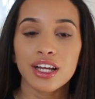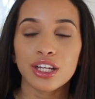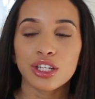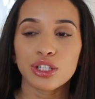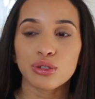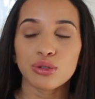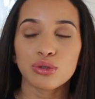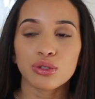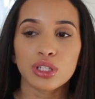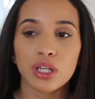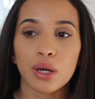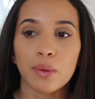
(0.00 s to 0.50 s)

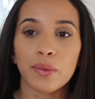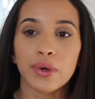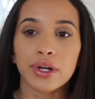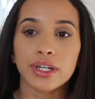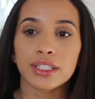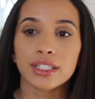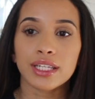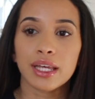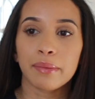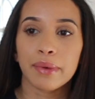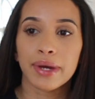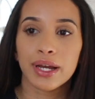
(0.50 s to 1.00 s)
to somewhere
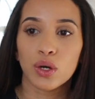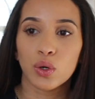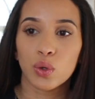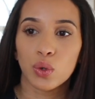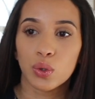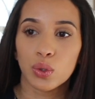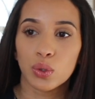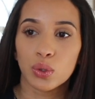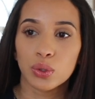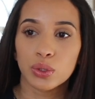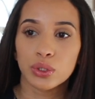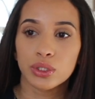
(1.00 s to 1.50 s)

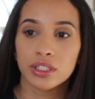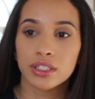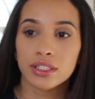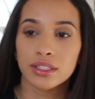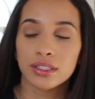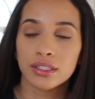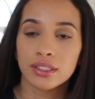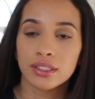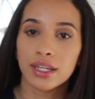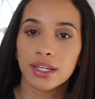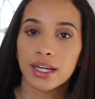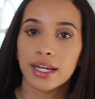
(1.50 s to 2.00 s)
semi-cold
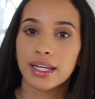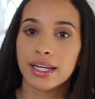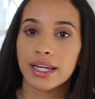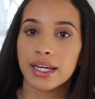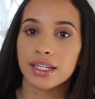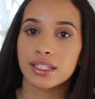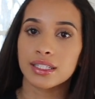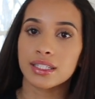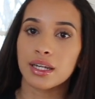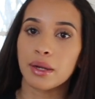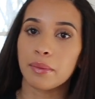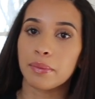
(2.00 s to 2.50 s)
and I
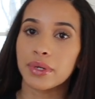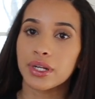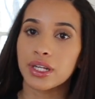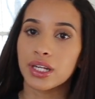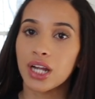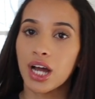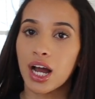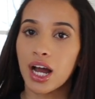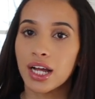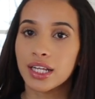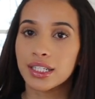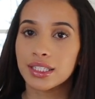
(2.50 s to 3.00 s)
ended up
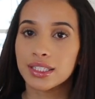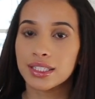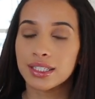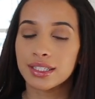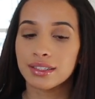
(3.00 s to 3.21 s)
not.